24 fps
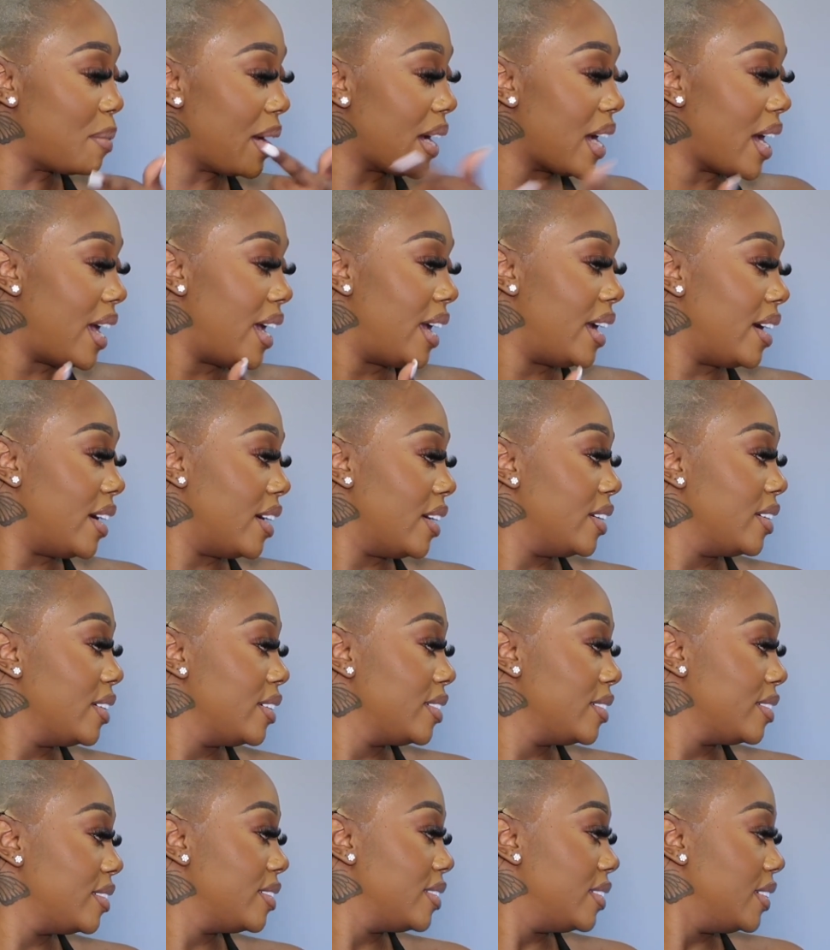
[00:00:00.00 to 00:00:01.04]
them I got hair.
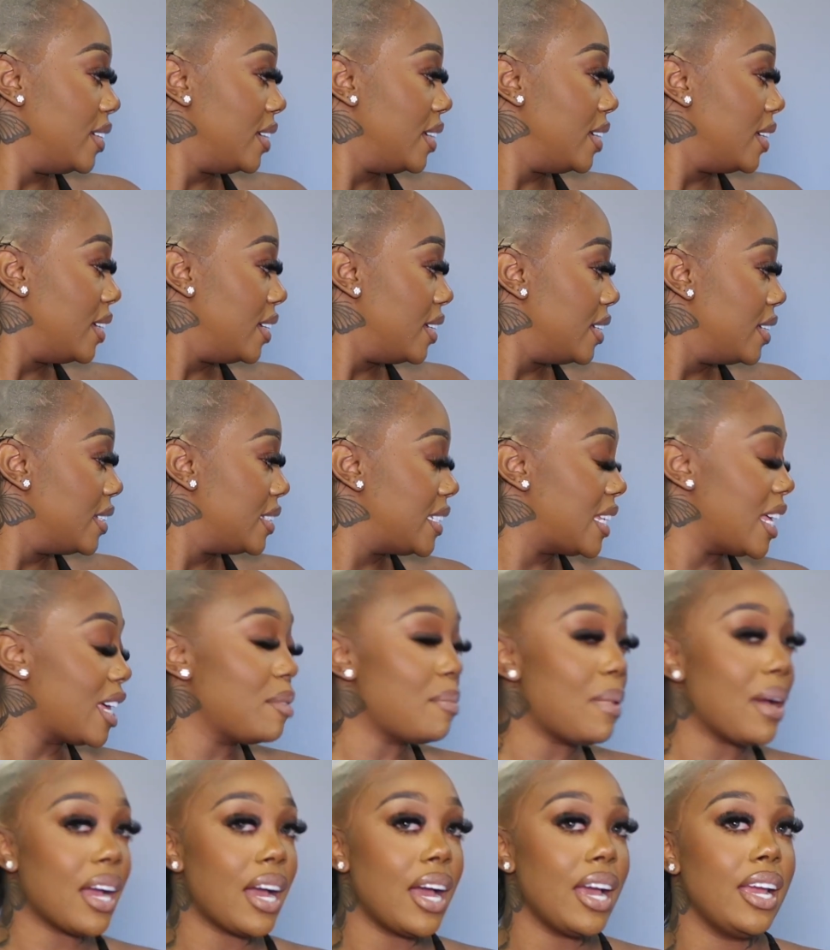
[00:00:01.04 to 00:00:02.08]
Tell
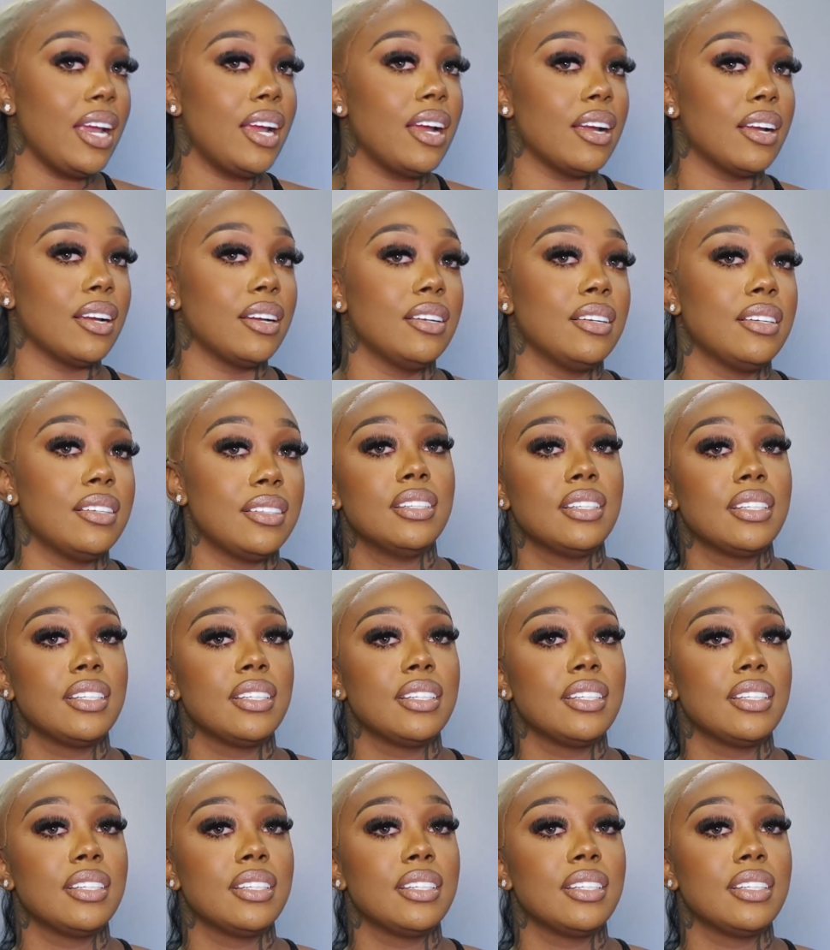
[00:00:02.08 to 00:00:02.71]
them I got hair.